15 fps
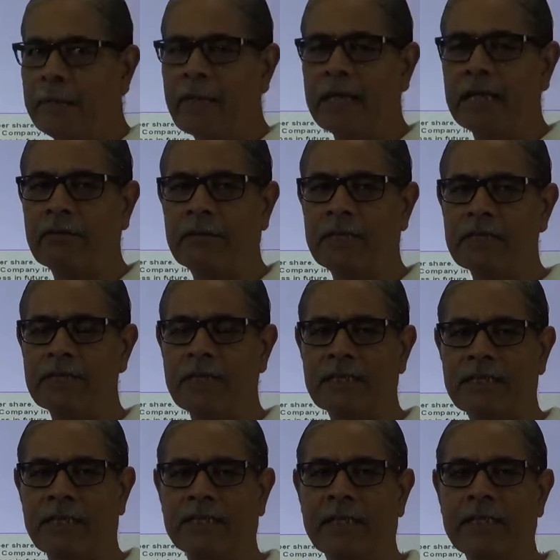by equity shares
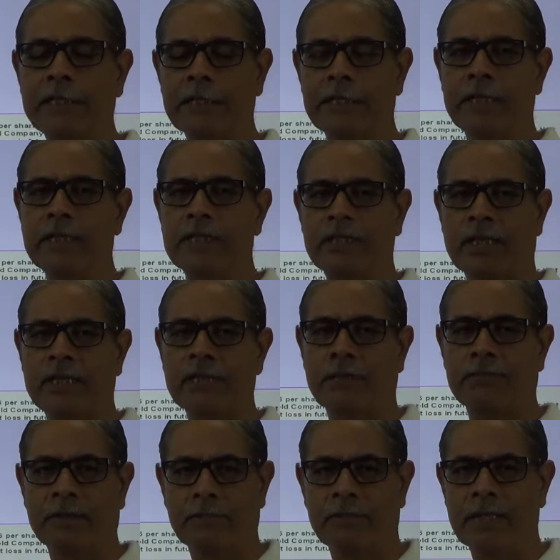at the instance of
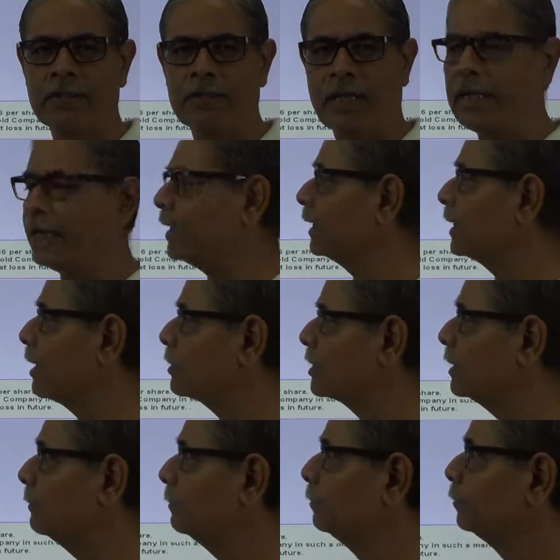equity share 80,000.